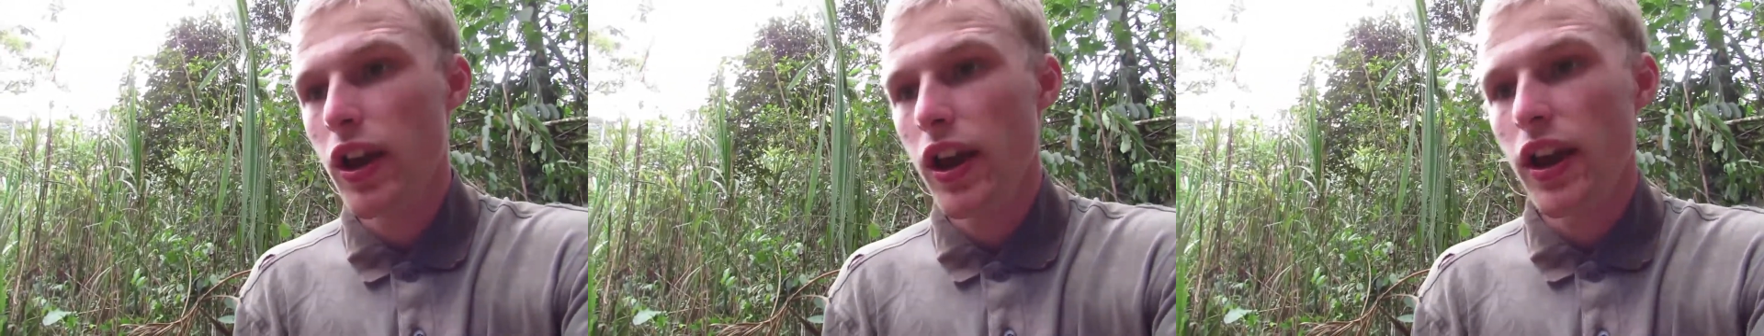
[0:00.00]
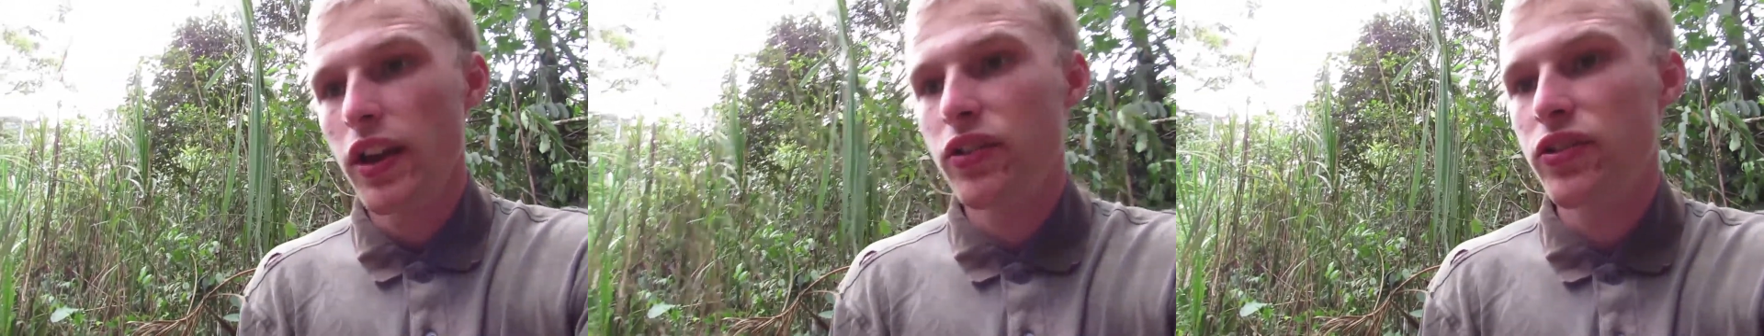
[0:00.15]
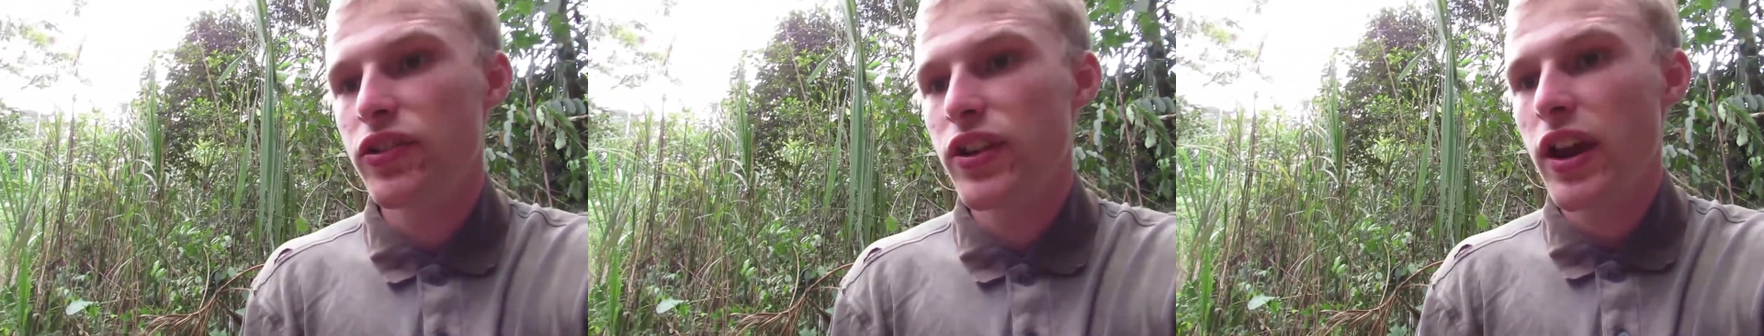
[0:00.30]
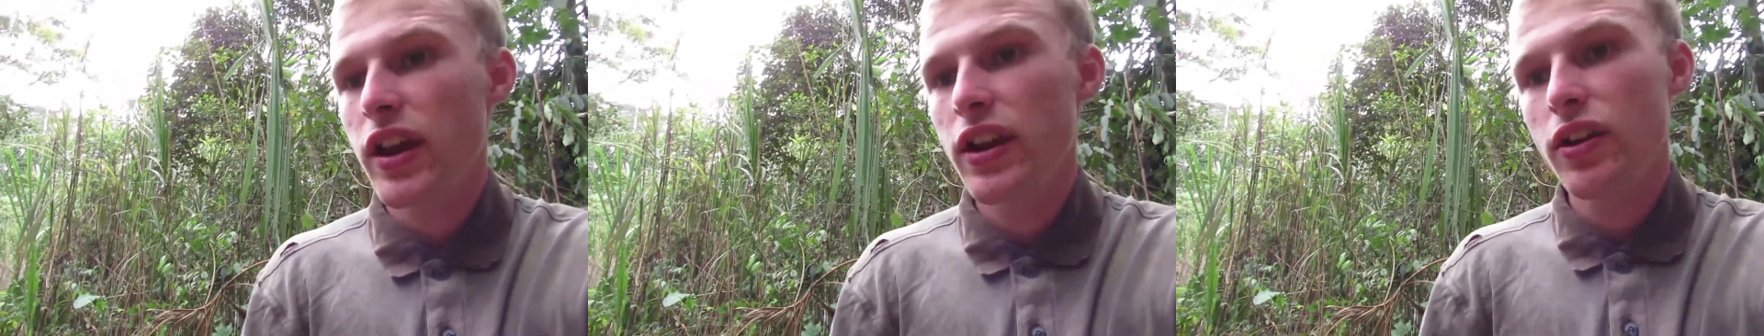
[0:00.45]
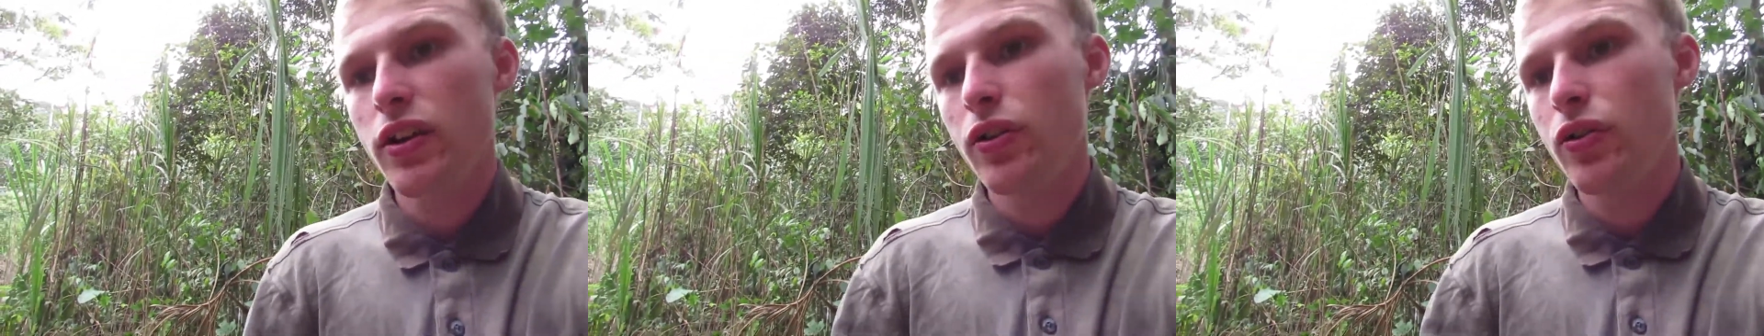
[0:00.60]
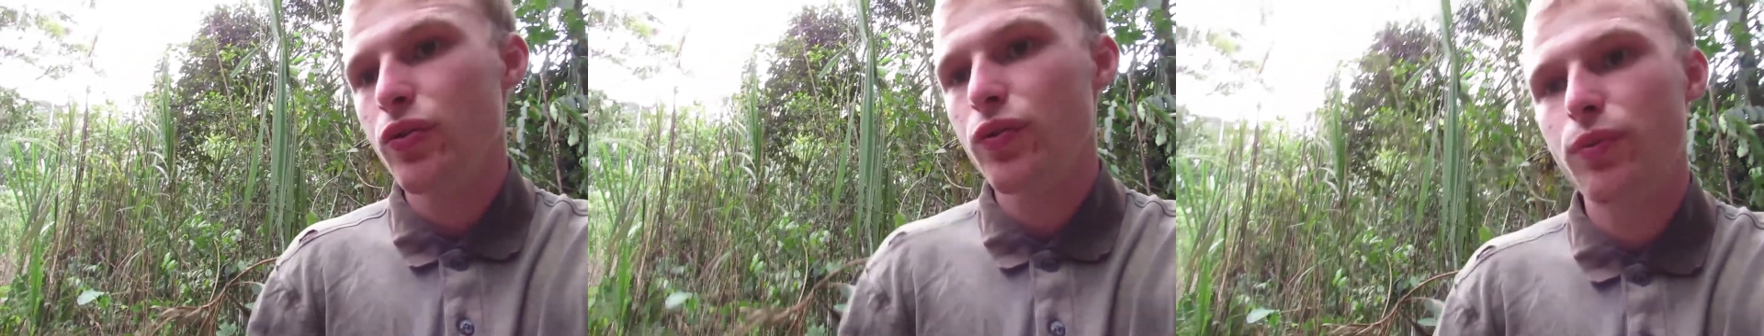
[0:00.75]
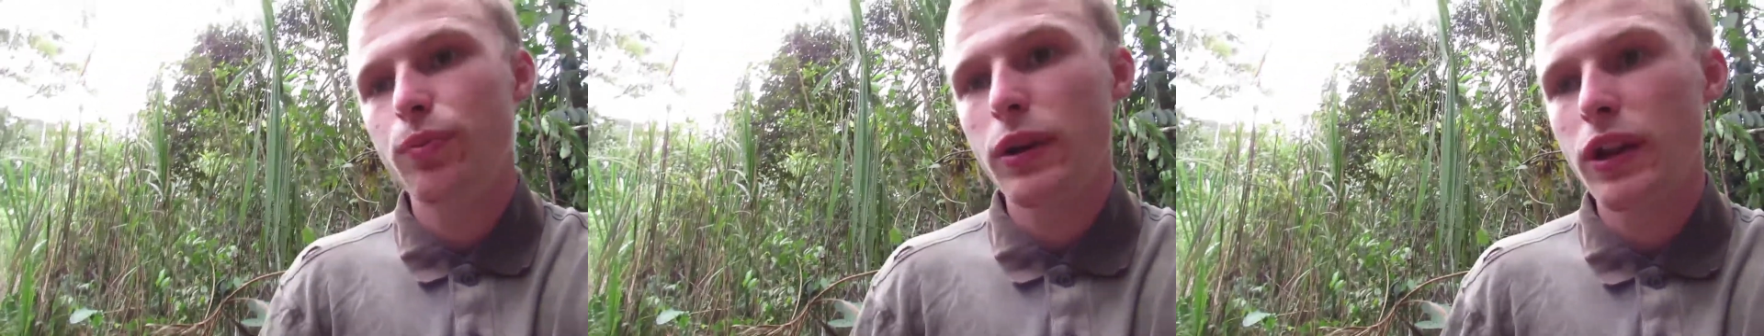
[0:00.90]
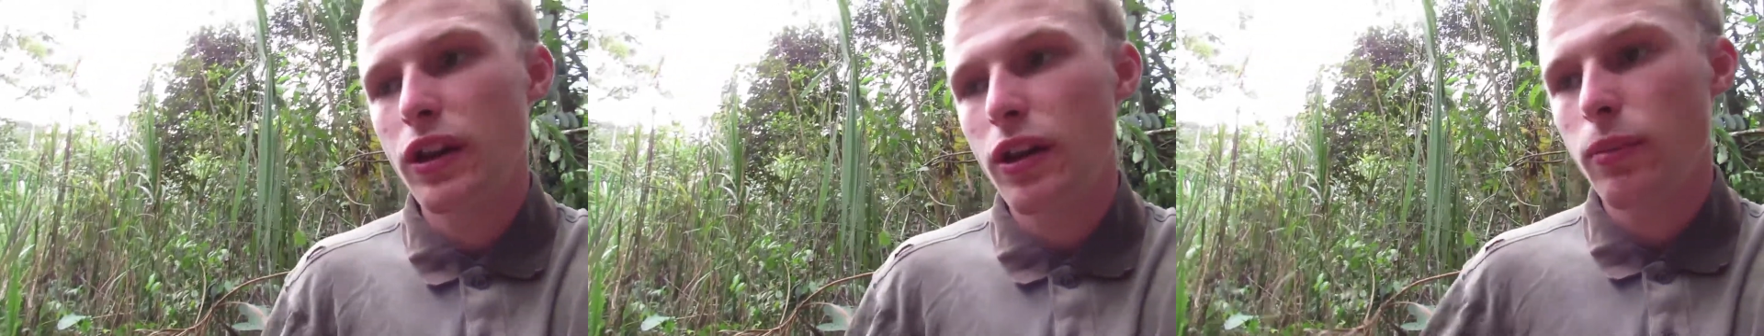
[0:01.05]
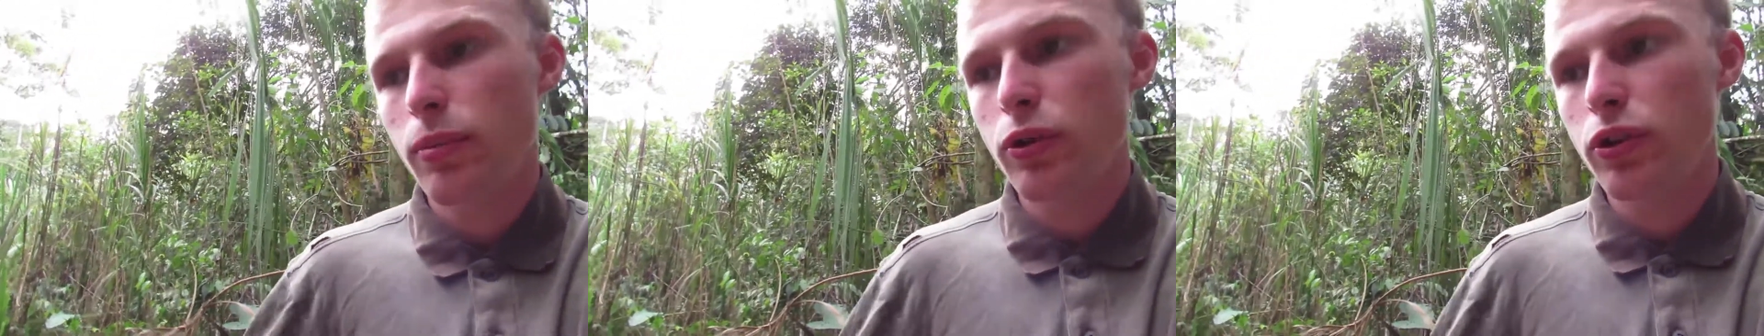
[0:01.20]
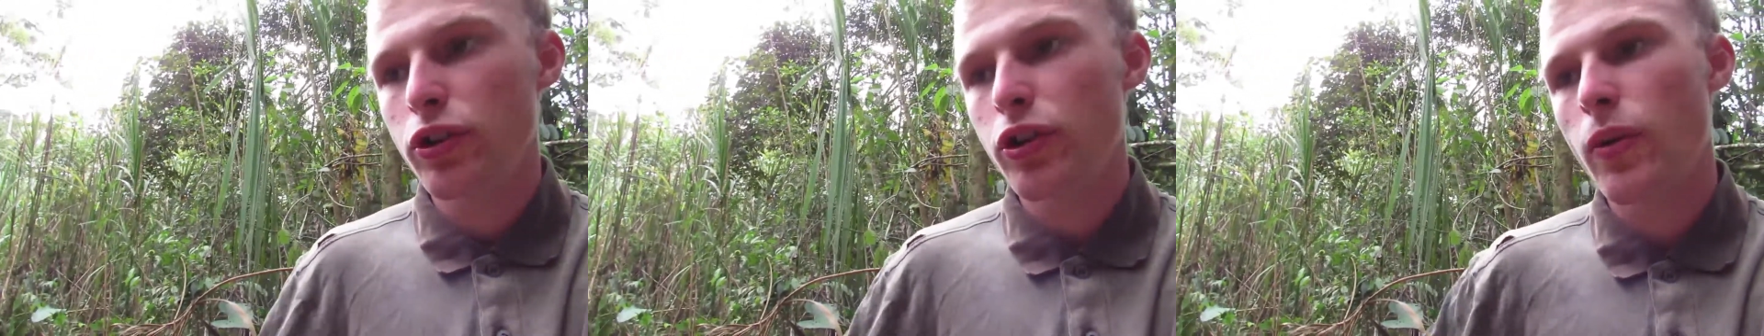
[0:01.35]
instead of being
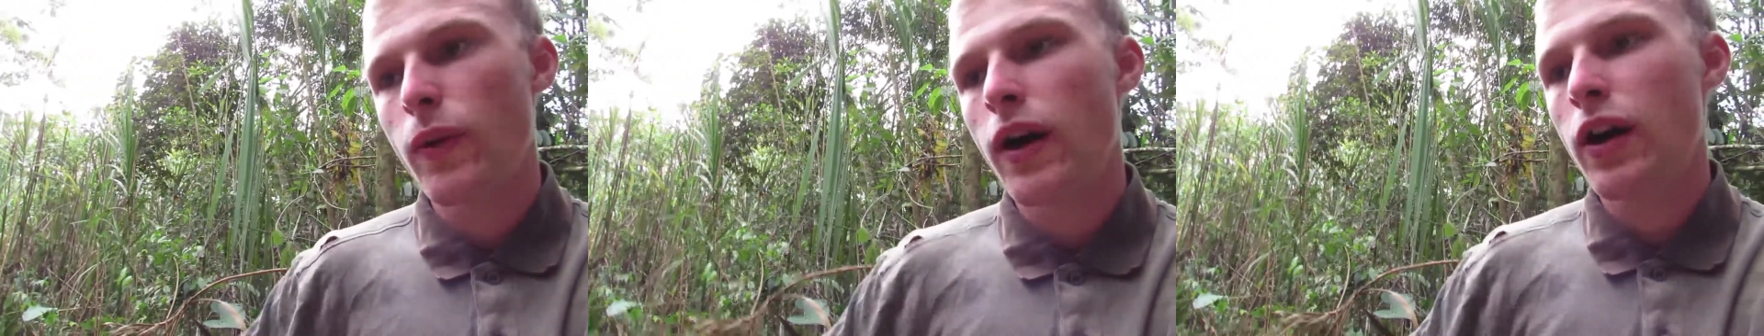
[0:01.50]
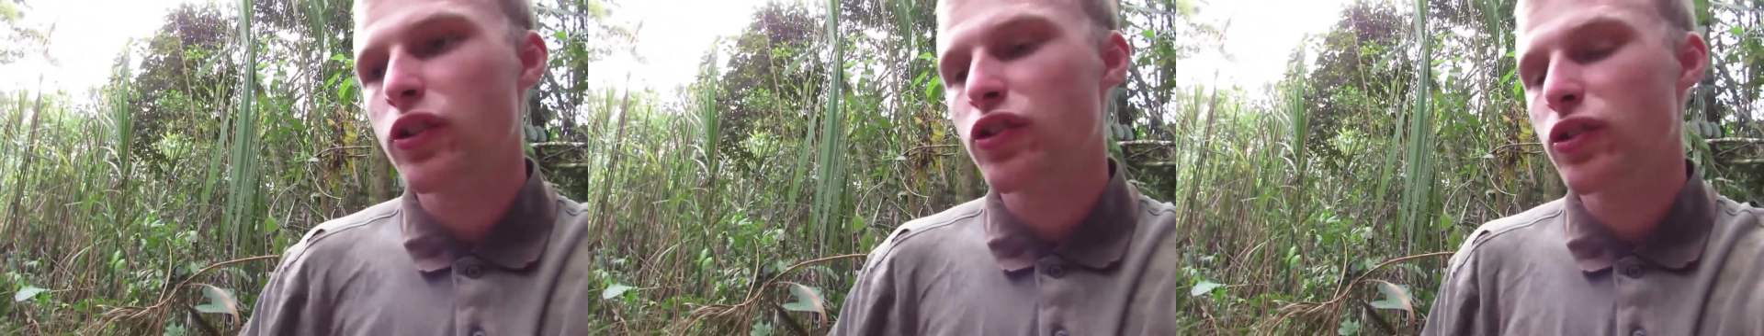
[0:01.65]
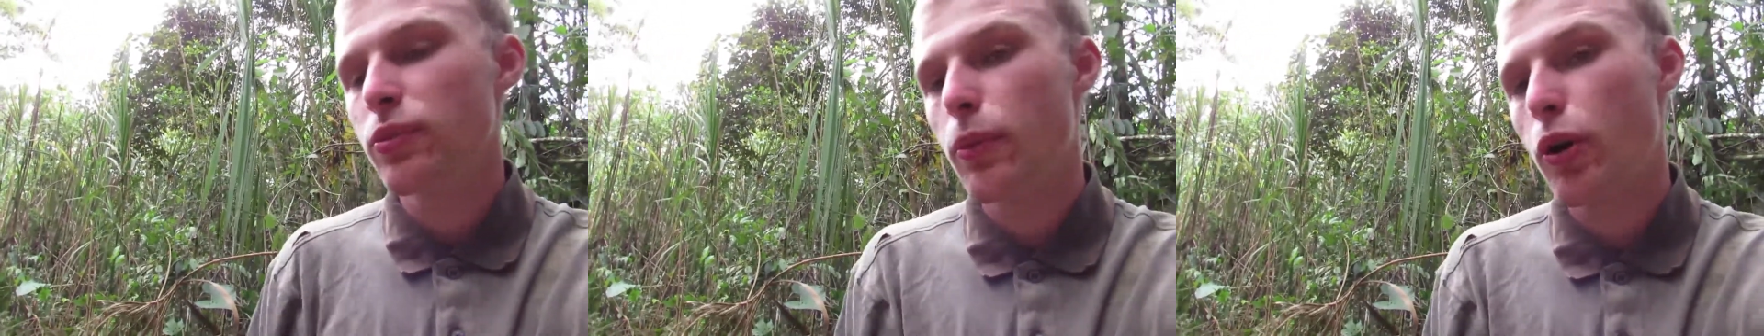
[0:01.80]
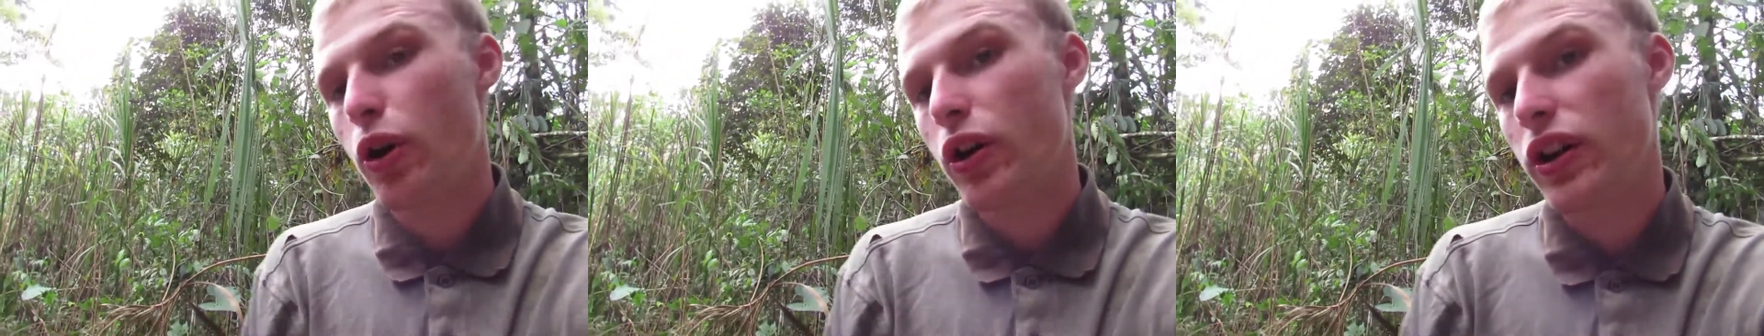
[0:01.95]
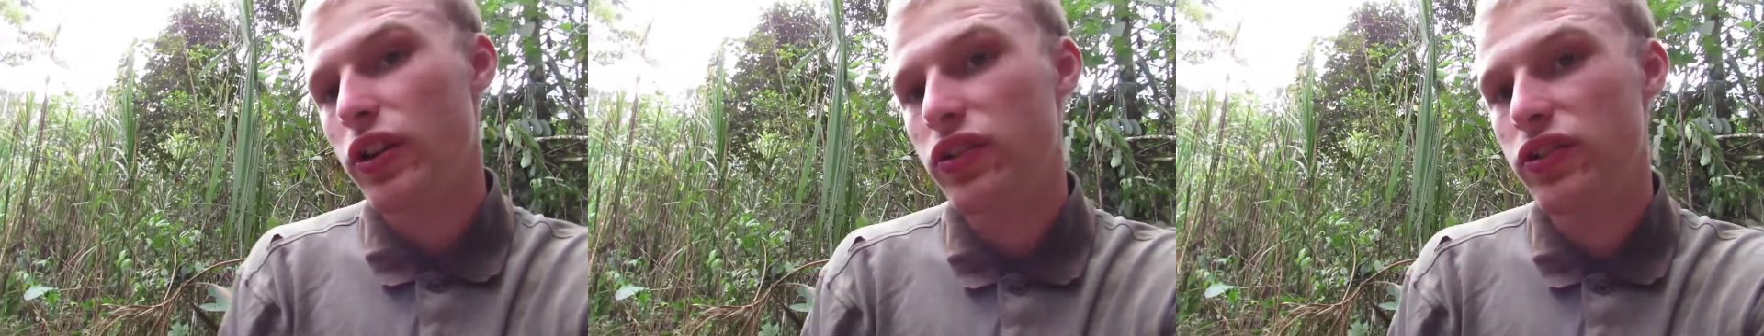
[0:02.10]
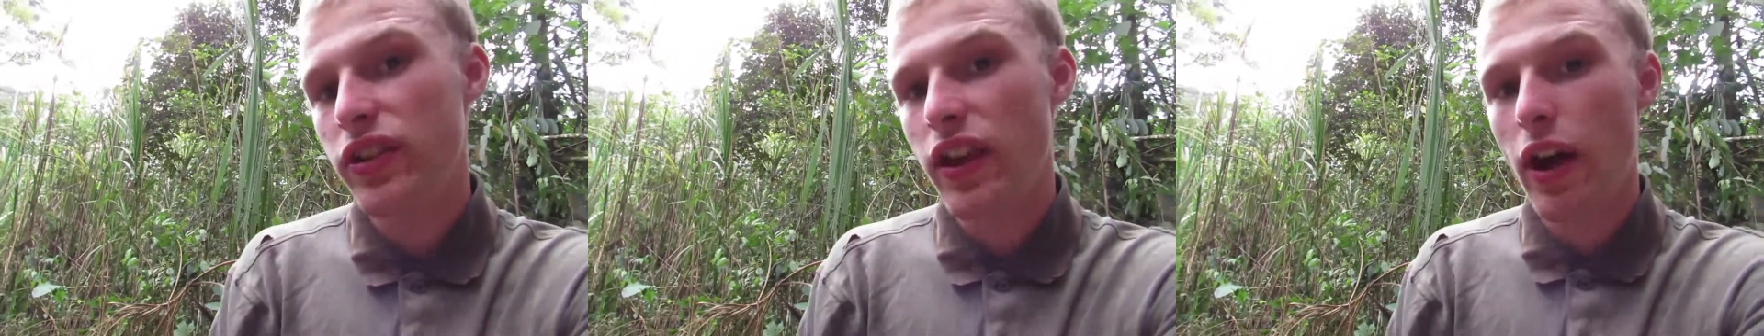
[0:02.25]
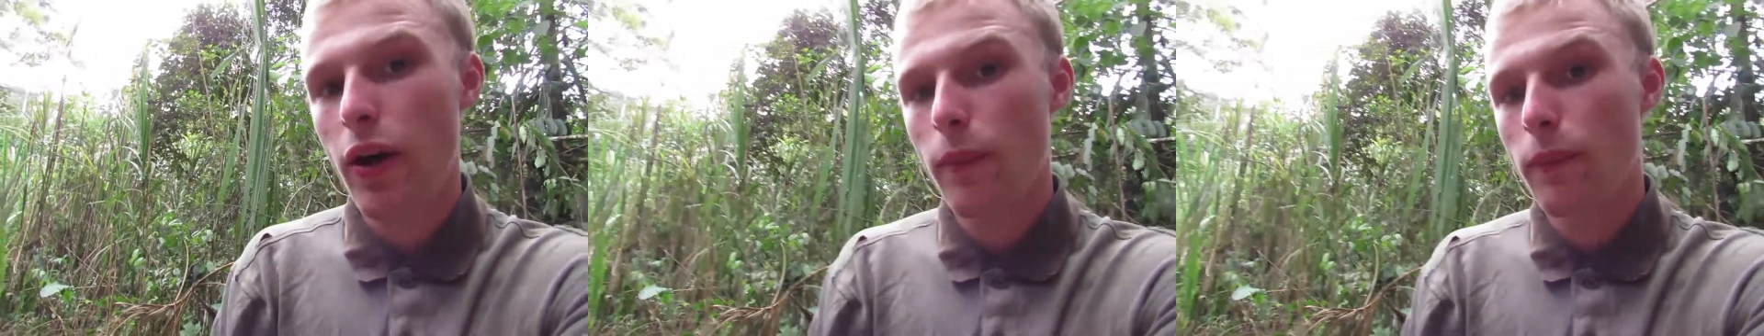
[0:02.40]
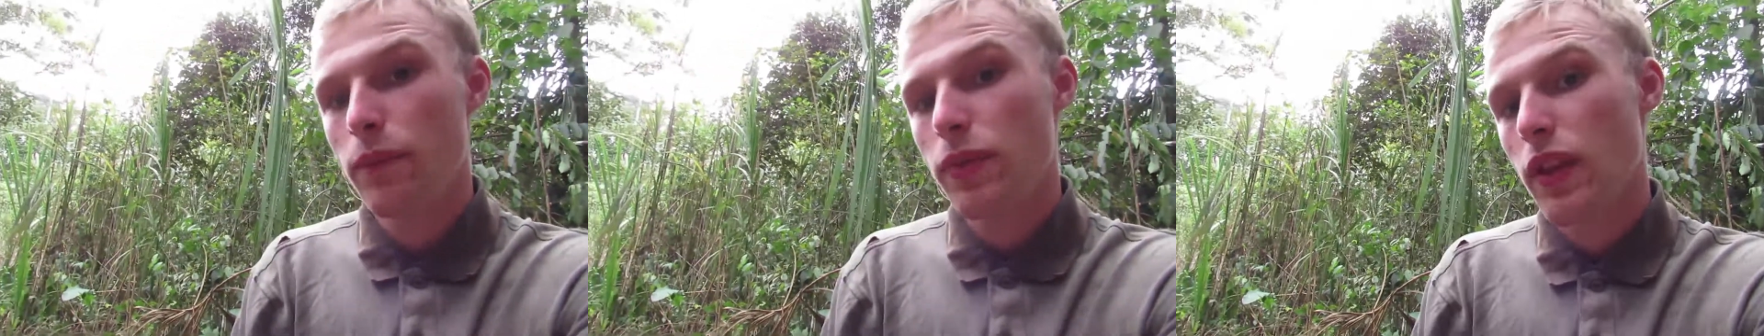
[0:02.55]
able to go out to the market and sell.